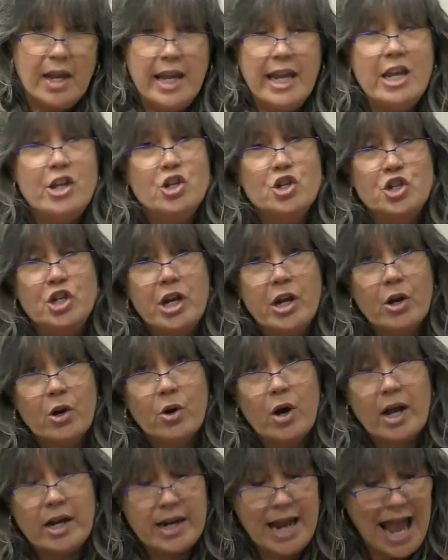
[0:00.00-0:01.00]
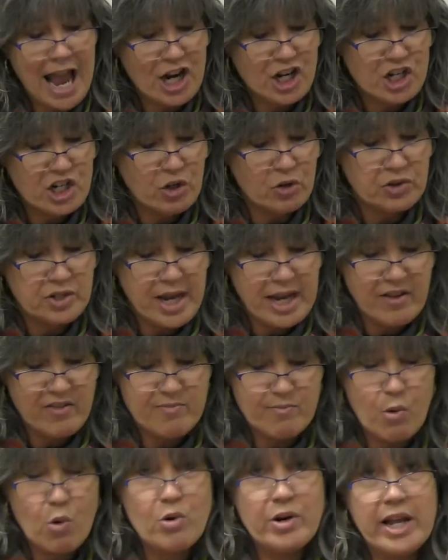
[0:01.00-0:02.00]
Each year, a National Day
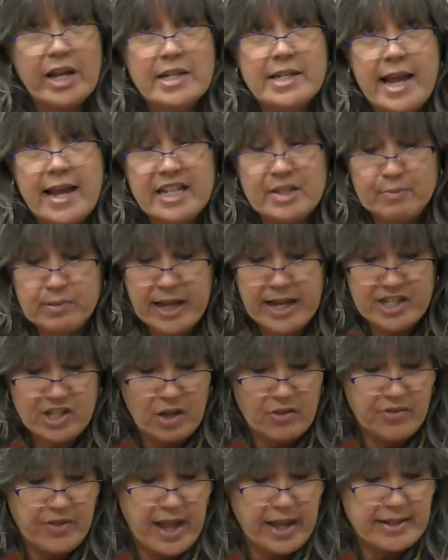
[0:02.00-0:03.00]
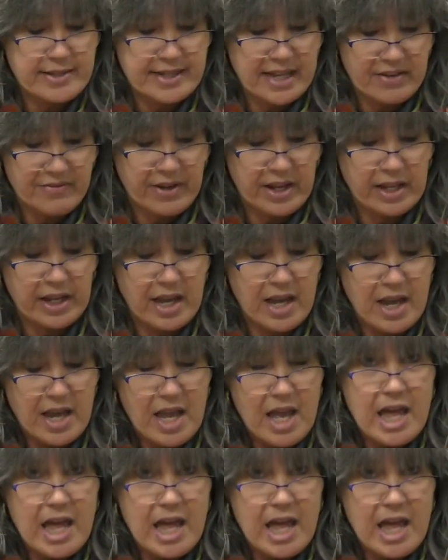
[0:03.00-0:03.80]
of Mourning takes place on Thanksgiving,